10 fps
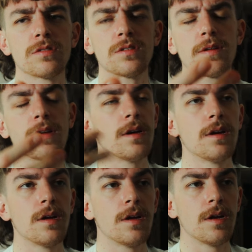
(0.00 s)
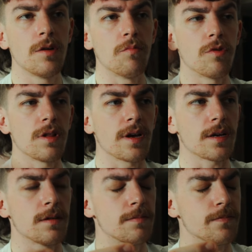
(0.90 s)
it's more like
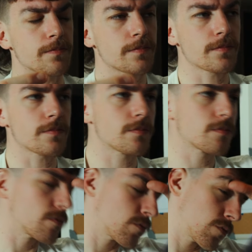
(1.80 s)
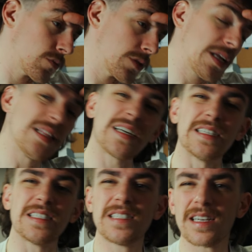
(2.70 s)
a
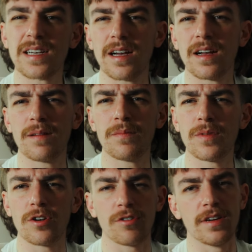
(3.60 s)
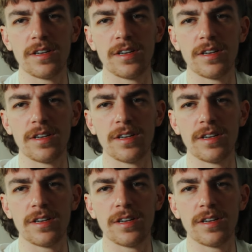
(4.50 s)
sitcom or an